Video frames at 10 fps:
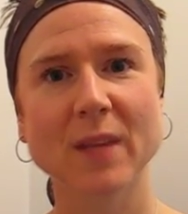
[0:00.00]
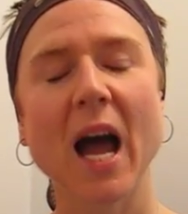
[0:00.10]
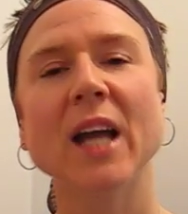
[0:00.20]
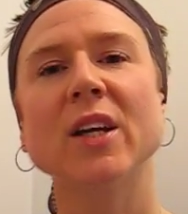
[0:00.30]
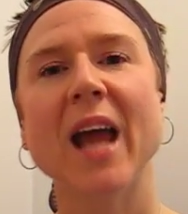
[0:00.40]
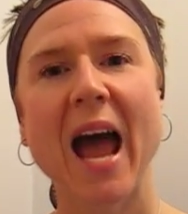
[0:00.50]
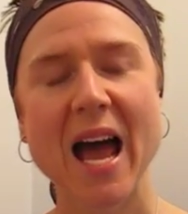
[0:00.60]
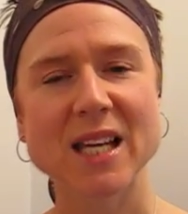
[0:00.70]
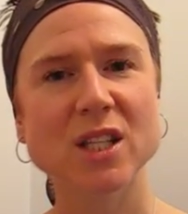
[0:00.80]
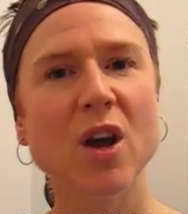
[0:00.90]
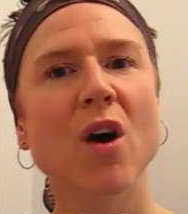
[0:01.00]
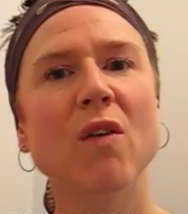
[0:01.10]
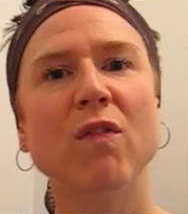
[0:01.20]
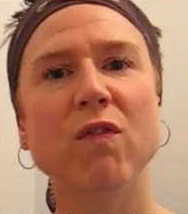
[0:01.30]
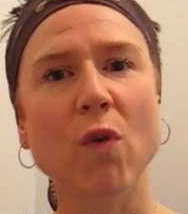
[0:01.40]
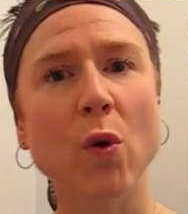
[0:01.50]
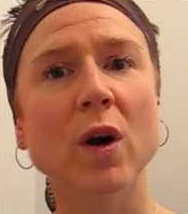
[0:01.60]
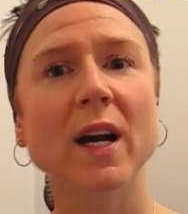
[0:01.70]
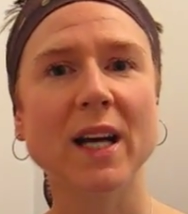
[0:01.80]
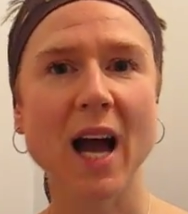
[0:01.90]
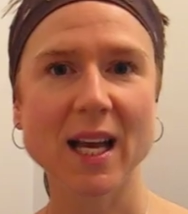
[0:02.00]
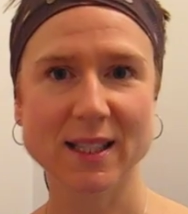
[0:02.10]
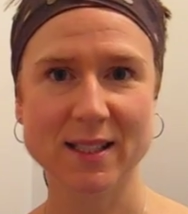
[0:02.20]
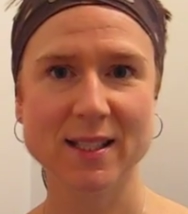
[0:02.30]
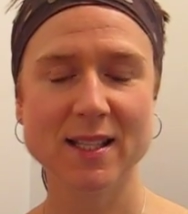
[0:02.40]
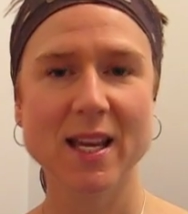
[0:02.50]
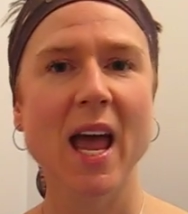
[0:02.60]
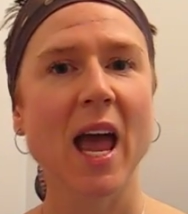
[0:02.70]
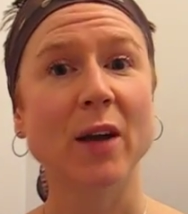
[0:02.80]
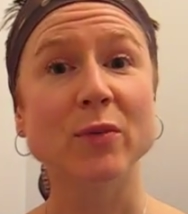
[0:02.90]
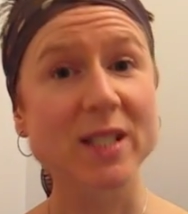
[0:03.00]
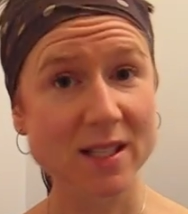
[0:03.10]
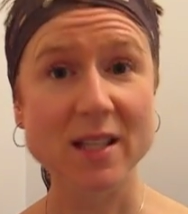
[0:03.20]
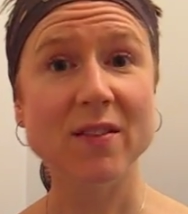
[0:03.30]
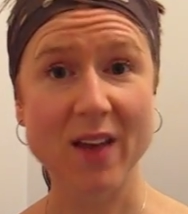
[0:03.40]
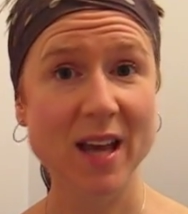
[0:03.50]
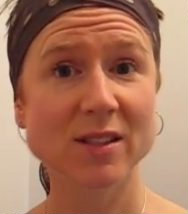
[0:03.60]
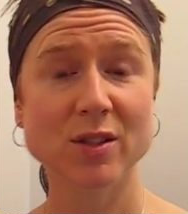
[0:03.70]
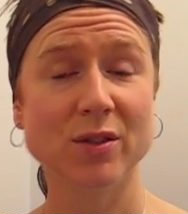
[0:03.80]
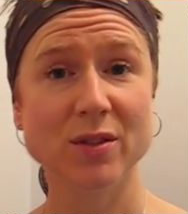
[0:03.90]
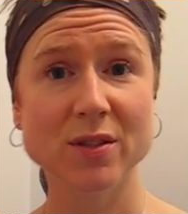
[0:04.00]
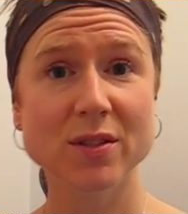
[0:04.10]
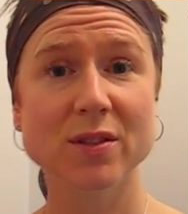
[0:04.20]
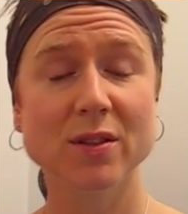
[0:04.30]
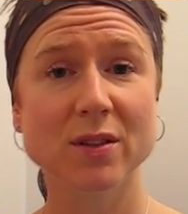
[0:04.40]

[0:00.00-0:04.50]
I could ask for guidance and receive answers.